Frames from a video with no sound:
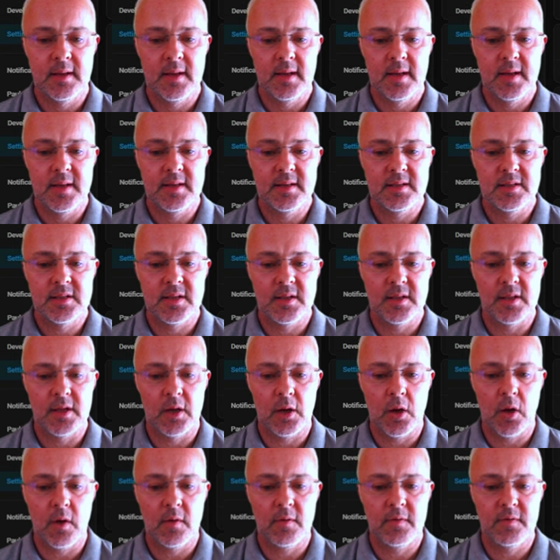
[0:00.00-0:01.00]
into the
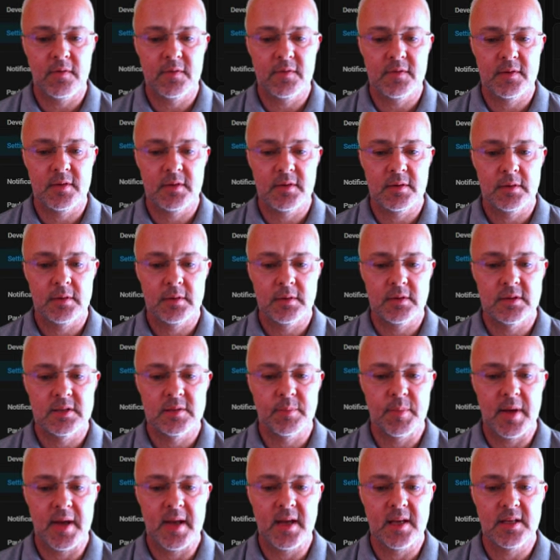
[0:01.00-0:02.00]
loft
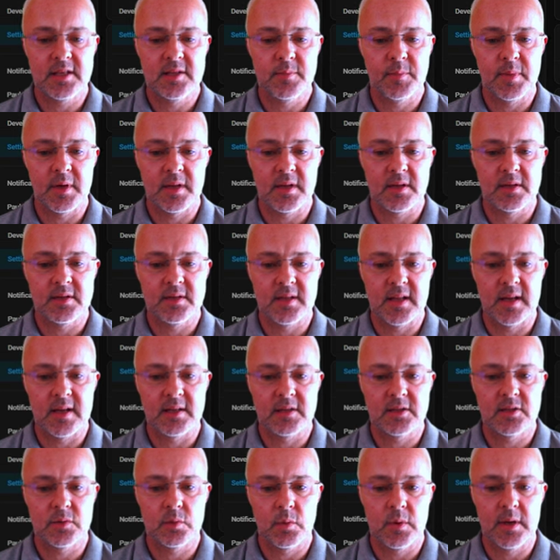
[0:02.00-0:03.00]
space, because
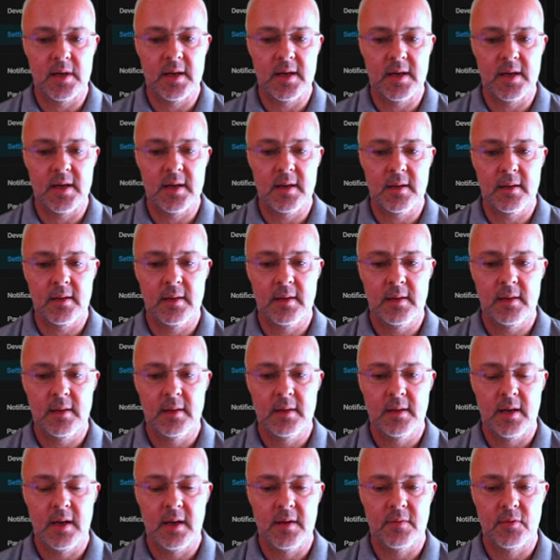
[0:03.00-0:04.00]
that's where
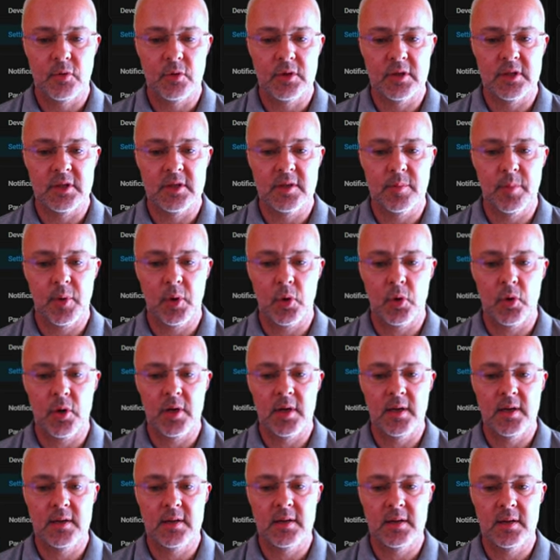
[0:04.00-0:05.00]
I've got it
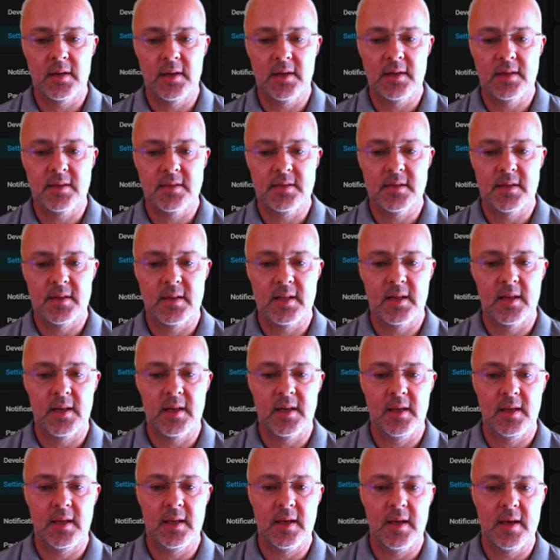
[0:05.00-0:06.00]
deployed, into
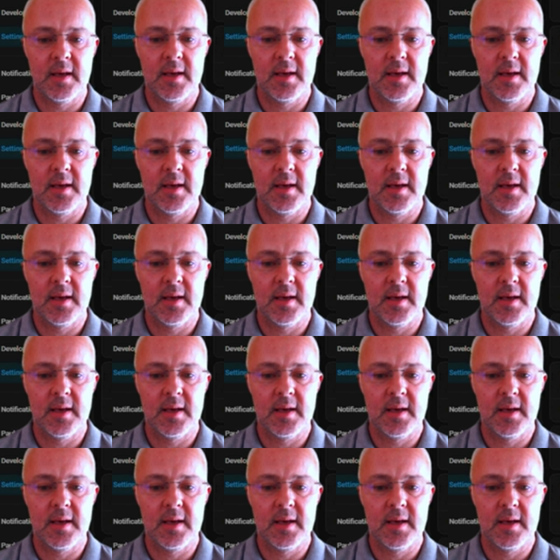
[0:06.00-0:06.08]
the